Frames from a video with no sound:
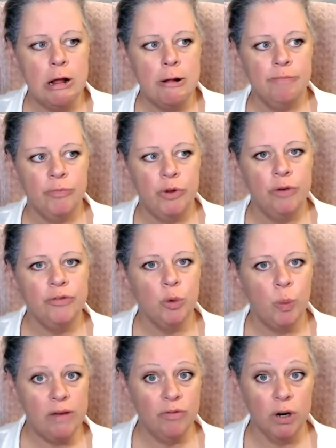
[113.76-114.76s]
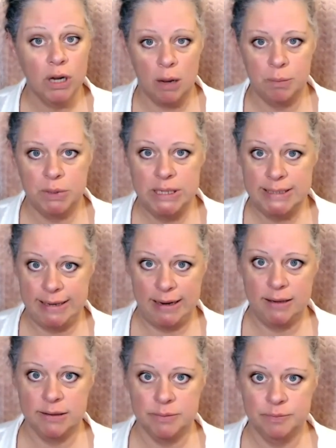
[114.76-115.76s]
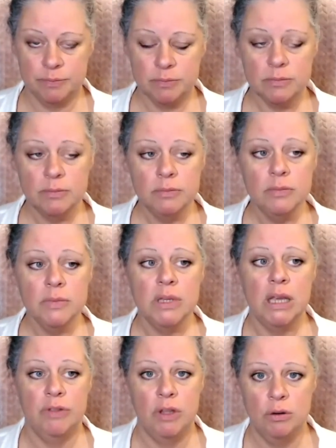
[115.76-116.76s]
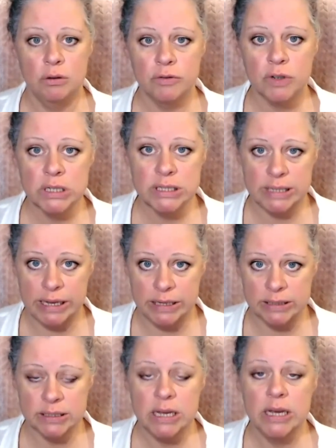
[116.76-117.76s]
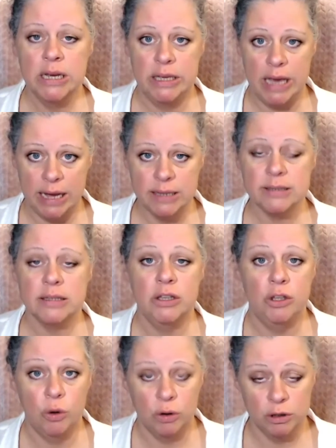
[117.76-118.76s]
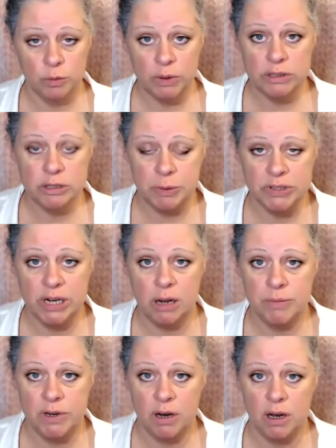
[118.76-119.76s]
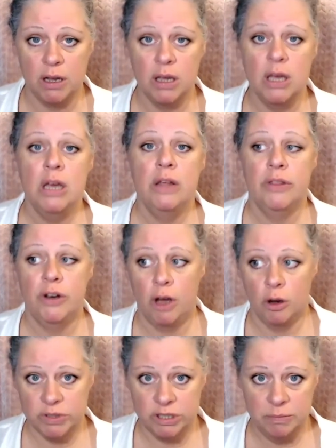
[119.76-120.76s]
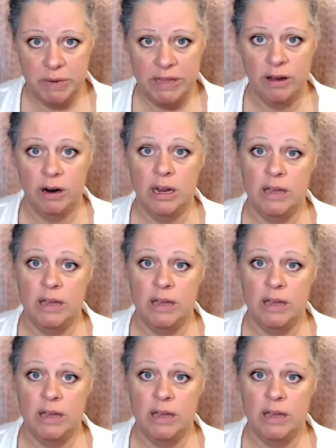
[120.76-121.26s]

You have to wait for a couple of days. If the universe says, yes, you're the one that's supposed to help the dog will still be there.